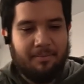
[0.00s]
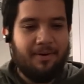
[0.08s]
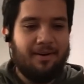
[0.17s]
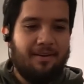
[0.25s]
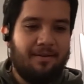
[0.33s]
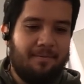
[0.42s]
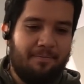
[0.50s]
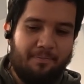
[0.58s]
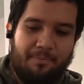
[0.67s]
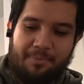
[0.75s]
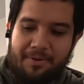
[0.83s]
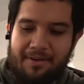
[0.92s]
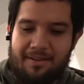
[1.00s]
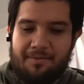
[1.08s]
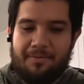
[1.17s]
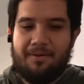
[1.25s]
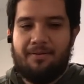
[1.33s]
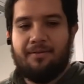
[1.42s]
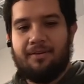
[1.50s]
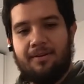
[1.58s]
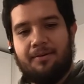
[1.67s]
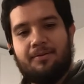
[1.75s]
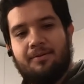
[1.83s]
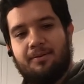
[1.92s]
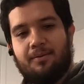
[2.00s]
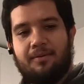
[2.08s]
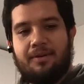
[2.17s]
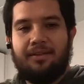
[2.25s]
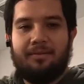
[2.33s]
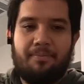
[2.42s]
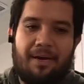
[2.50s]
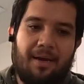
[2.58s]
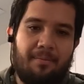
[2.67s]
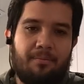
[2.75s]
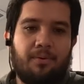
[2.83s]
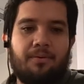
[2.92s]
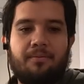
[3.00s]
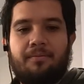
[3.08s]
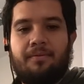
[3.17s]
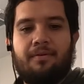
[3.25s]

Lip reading: the ball, put it in the middle, close, squeeze, bang, boom,